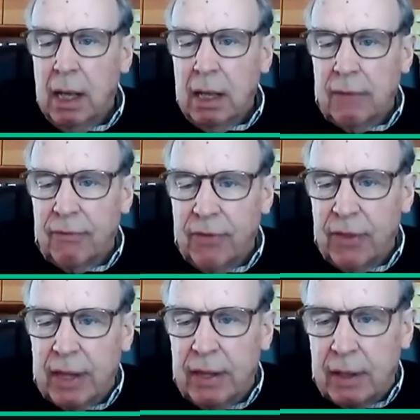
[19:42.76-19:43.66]
the,
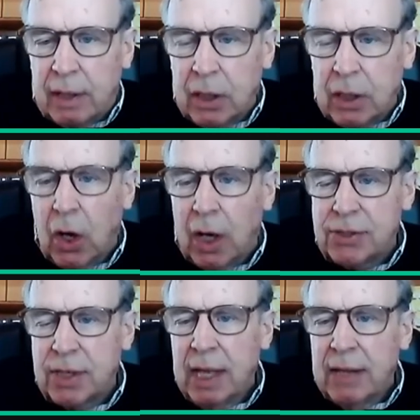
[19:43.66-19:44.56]
the, the clause
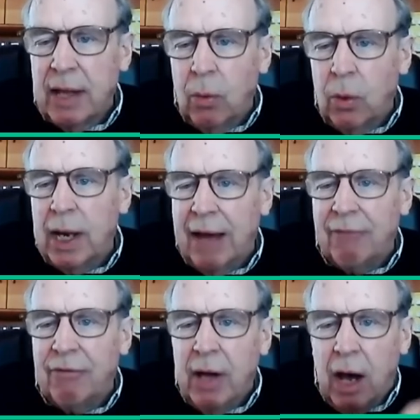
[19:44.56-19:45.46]
that would
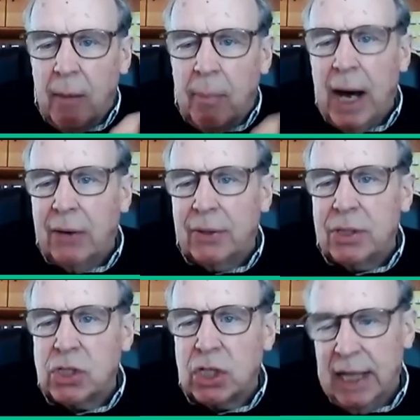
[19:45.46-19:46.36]
have
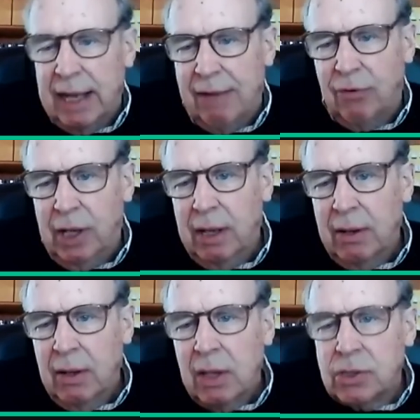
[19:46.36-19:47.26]
abolished slavery.
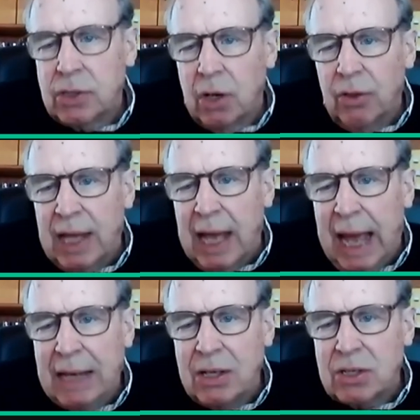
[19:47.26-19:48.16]
So the
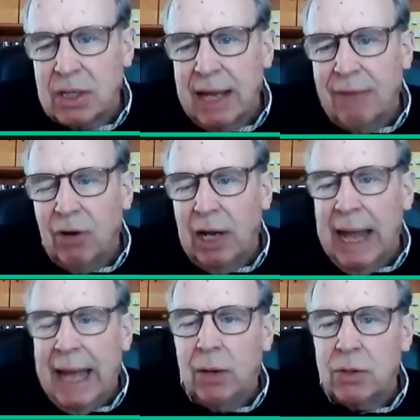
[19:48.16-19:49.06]
anti slavery
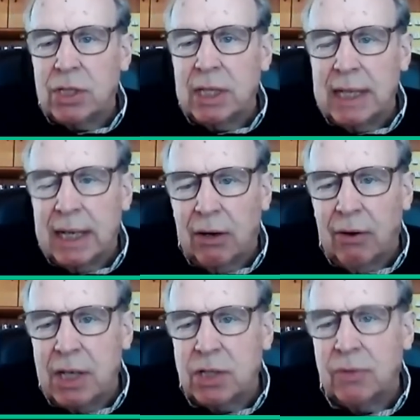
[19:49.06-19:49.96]
language in the
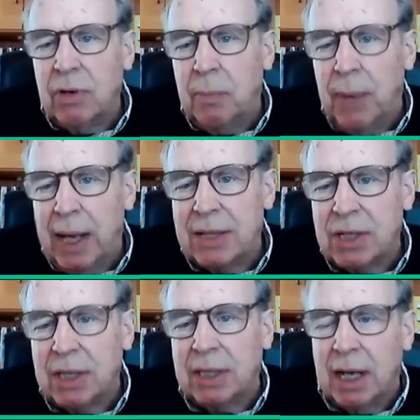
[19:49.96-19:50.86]
Declaration of Independence
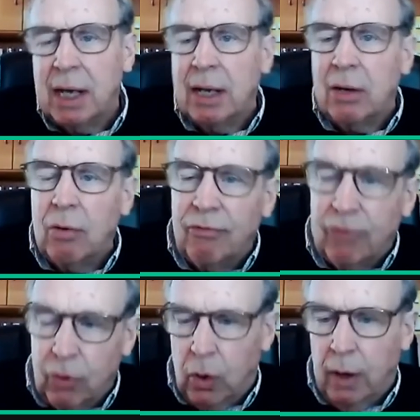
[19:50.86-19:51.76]
hit the cutting room
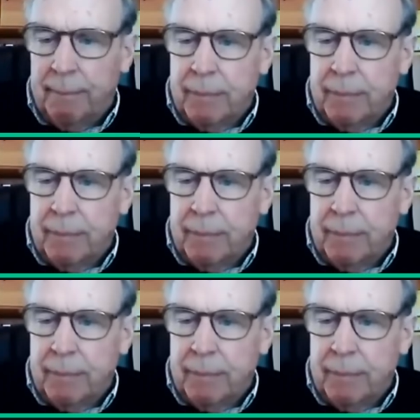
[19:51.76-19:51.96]
floor.